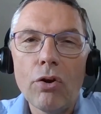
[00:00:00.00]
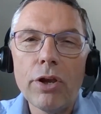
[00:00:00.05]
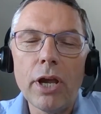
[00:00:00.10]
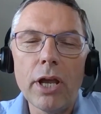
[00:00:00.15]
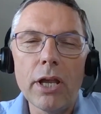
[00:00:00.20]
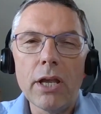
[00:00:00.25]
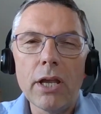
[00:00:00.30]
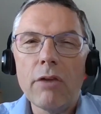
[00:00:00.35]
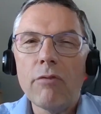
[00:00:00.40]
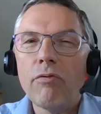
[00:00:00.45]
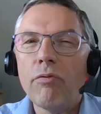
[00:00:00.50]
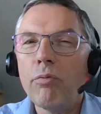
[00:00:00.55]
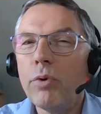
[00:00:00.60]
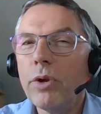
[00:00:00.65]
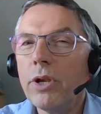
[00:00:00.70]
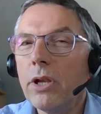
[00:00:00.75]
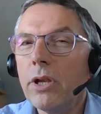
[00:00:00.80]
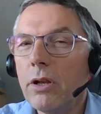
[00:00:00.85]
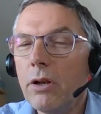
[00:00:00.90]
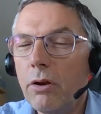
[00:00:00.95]
Okay, if
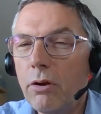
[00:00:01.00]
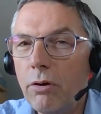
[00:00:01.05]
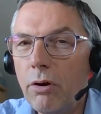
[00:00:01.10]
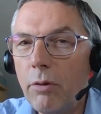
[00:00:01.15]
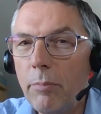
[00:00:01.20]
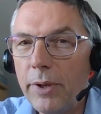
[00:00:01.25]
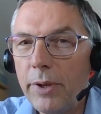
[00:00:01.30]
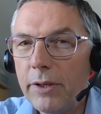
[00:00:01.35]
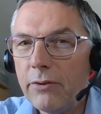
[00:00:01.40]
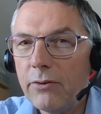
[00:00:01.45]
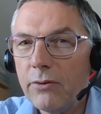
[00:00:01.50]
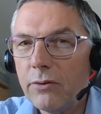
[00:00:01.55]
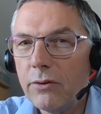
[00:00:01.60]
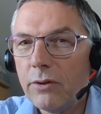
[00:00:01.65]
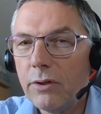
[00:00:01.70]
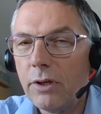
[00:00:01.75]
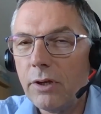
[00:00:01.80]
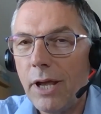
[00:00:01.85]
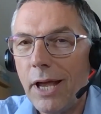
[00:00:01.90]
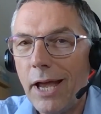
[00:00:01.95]
we look a bit
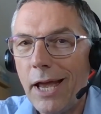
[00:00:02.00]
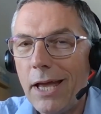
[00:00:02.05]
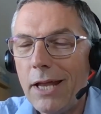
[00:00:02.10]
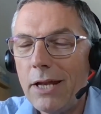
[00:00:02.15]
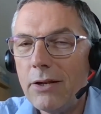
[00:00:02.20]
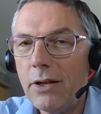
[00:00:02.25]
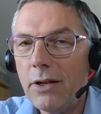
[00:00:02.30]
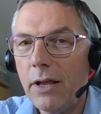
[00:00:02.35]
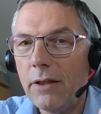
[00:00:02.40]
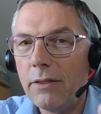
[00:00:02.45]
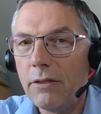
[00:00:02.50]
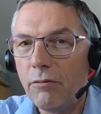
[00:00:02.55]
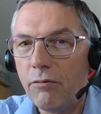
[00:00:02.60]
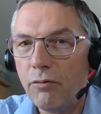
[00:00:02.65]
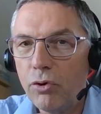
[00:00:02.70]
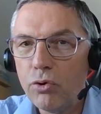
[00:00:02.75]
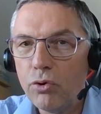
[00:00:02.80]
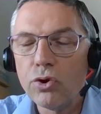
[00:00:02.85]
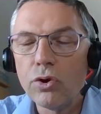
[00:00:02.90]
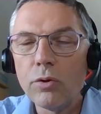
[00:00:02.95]
ahead at
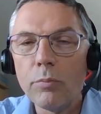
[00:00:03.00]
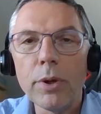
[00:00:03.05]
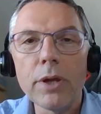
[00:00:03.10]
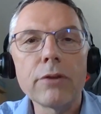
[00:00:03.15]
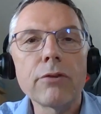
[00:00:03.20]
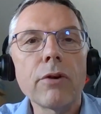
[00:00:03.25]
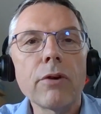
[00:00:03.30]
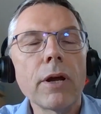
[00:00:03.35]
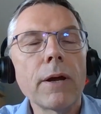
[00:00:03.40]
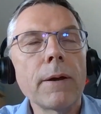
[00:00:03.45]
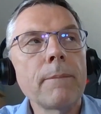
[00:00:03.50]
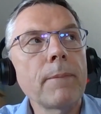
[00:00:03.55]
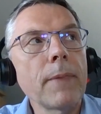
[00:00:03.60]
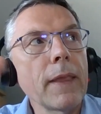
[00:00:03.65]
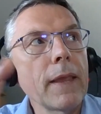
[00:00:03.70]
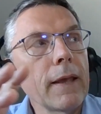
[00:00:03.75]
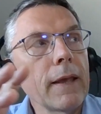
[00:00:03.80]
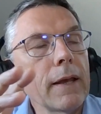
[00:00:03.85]
the future, Petra,